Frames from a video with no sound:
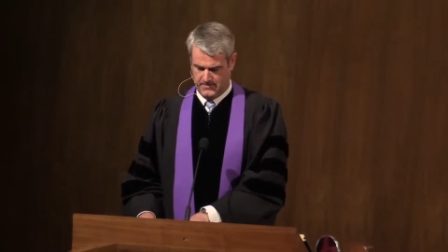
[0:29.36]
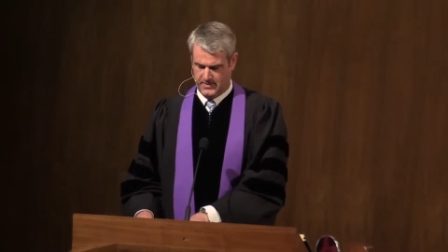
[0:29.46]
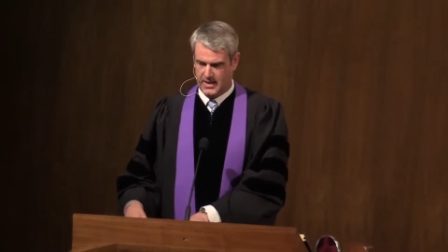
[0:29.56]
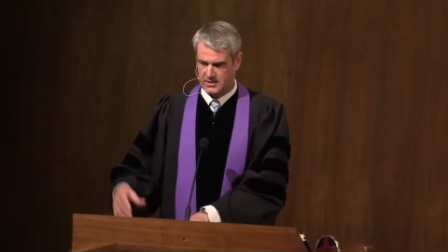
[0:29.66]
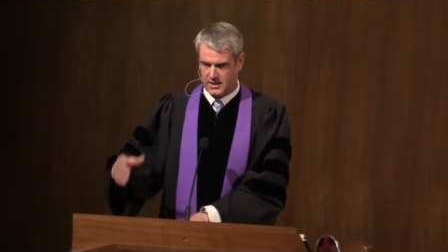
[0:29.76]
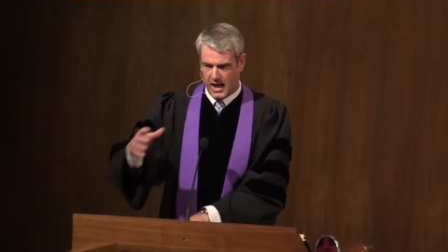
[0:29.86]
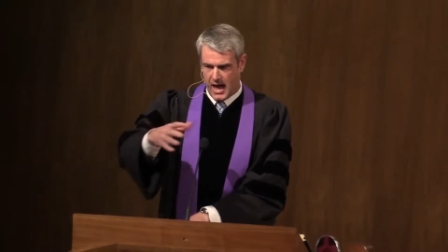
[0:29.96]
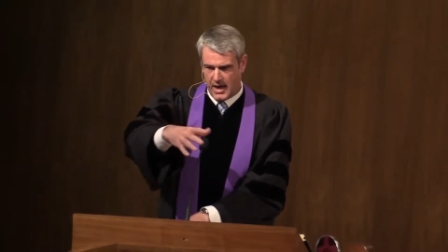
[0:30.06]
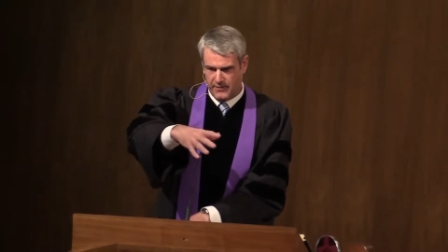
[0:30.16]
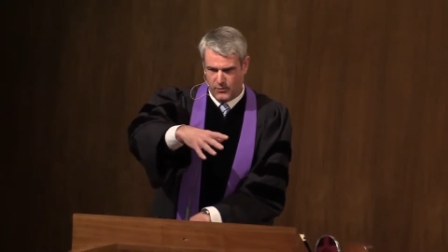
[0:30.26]
This
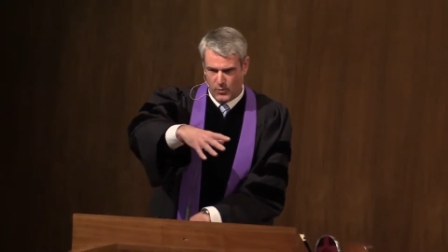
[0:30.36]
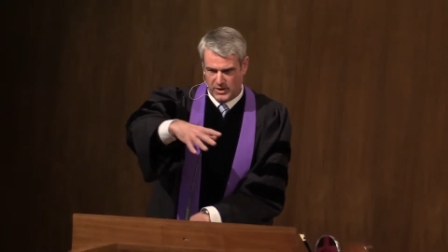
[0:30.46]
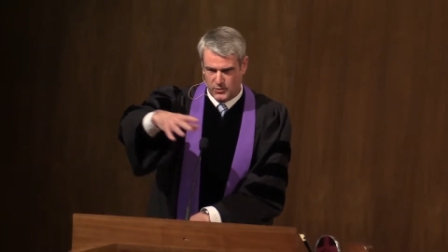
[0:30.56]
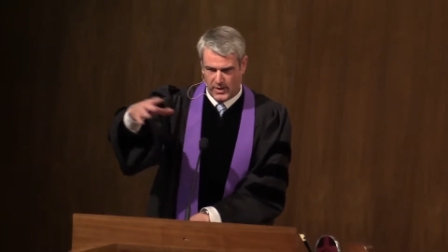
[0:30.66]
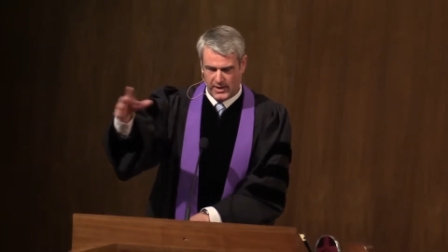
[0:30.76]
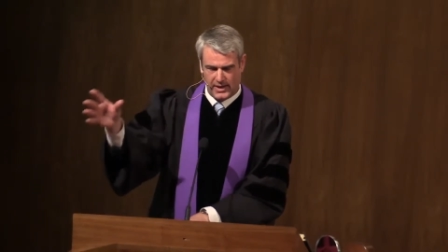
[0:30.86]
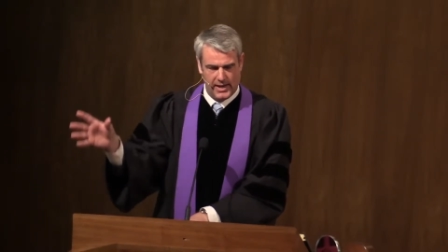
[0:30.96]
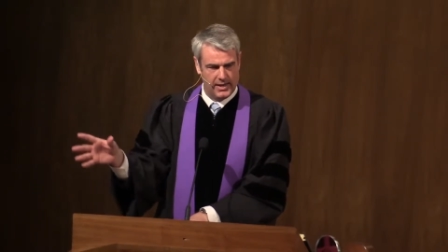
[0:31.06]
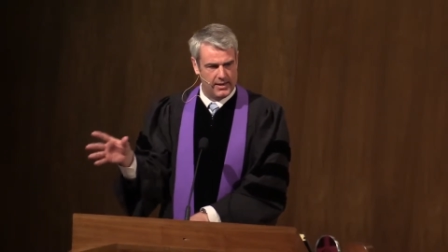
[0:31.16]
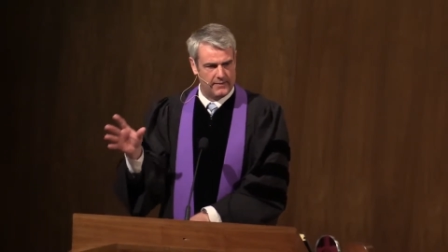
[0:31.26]
life which we
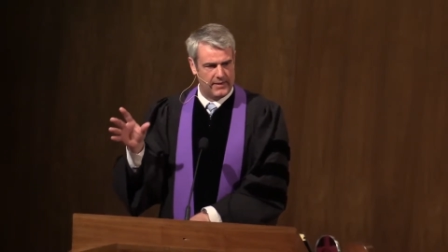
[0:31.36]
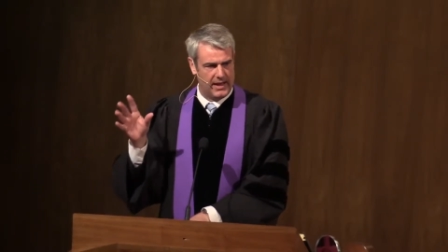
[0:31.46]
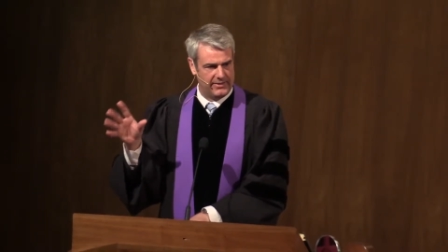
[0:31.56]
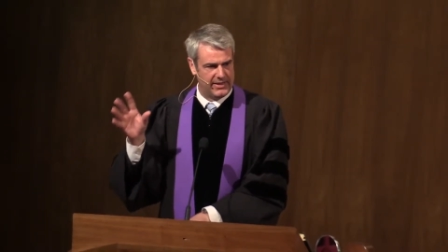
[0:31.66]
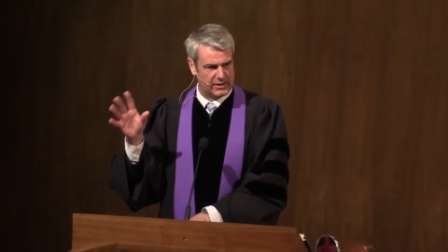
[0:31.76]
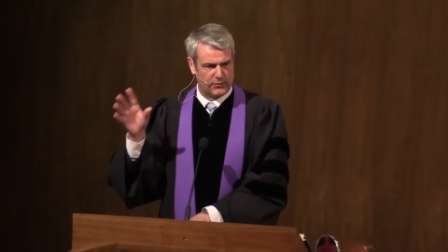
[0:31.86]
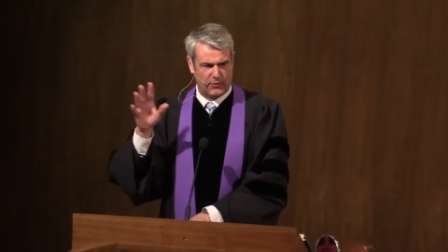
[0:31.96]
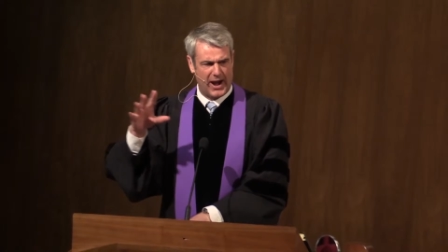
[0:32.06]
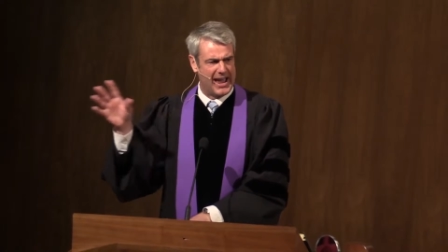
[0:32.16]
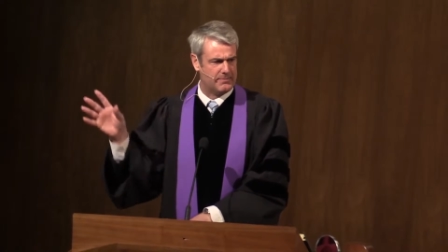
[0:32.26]
live in this
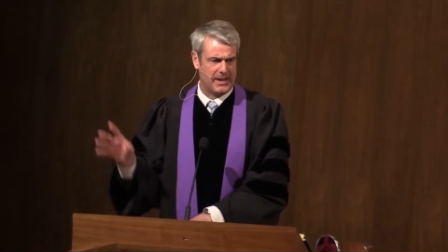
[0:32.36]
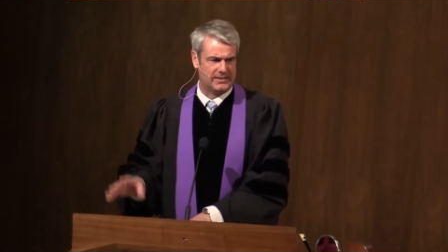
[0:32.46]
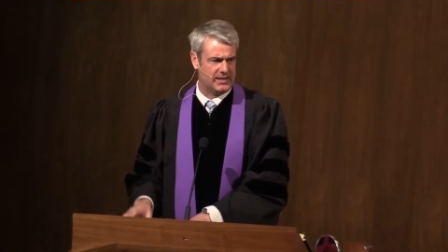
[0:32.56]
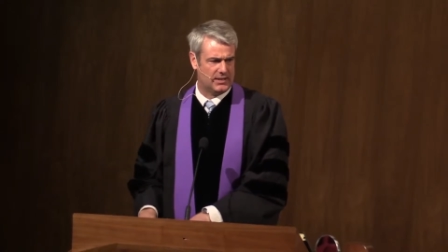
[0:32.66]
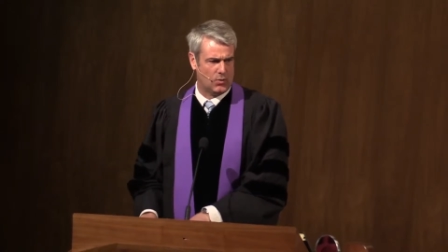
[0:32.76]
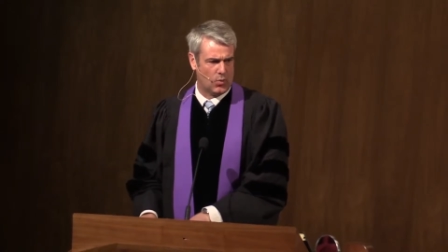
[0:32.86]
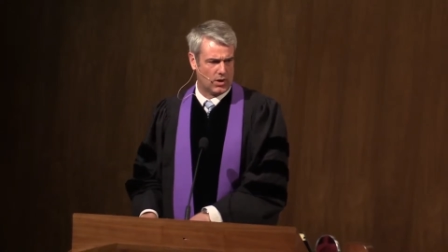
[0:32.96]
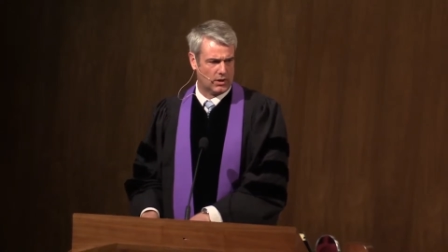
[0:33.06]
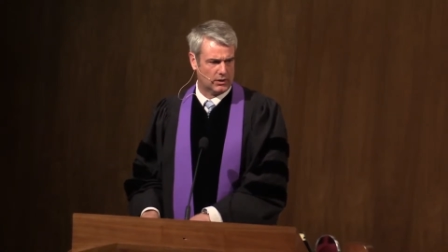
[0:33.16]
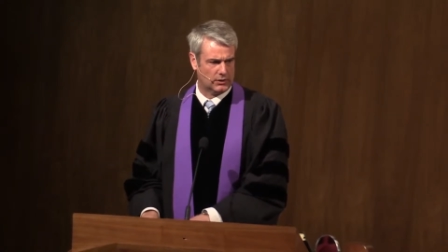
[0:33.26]
fragmented
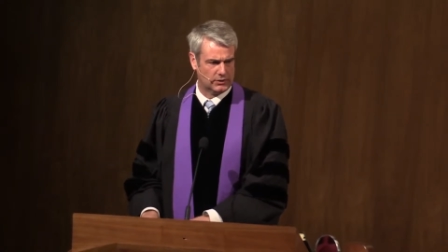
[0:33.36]
world.